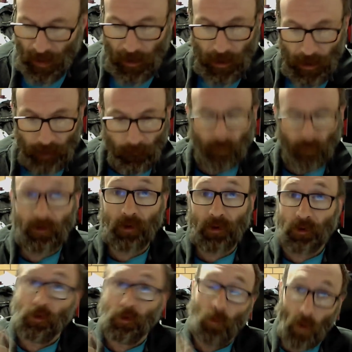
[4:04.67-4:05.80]
Um, we've got to
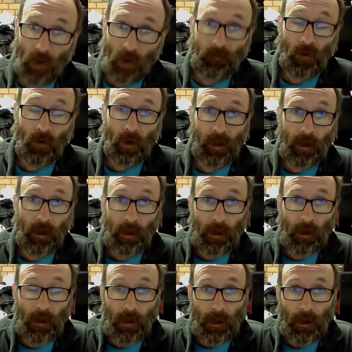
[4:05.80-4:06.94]
do the Wi Fi
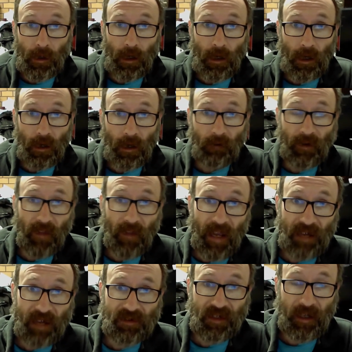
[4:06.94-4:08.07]
uh, around the
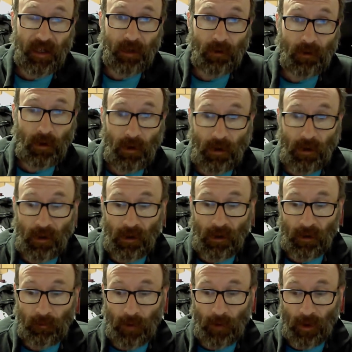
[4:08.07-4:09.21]
house again.
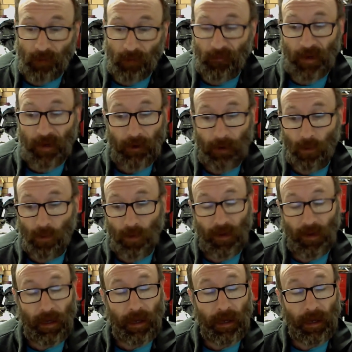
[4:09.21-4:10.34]
Um, I've got to figure out what
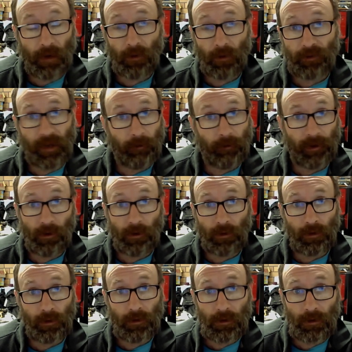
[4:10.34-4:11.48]
the hell's going
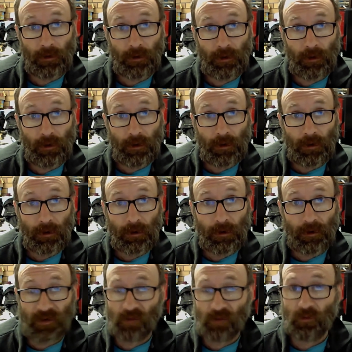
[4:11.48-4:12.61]
on
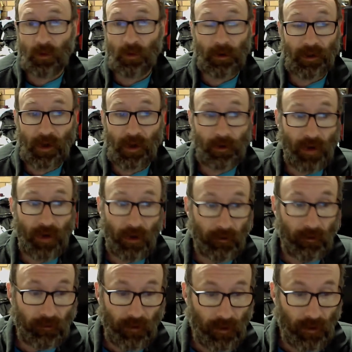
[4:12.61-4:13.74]
because I really don't
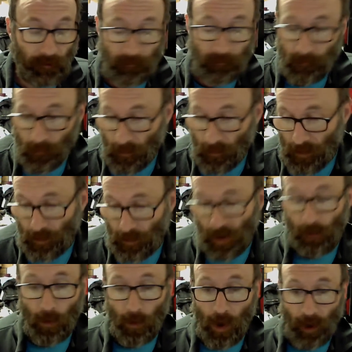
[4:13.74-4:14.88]
know. I we got
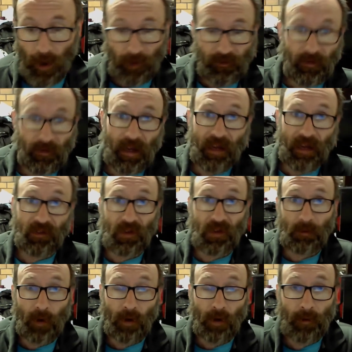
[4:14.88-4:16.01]
no wireless in the house at
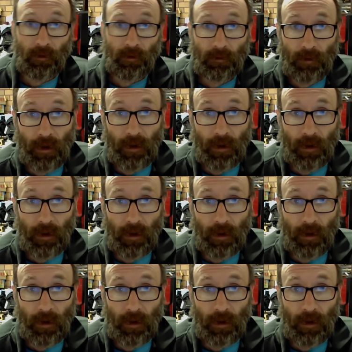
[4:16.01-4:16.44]
the moment.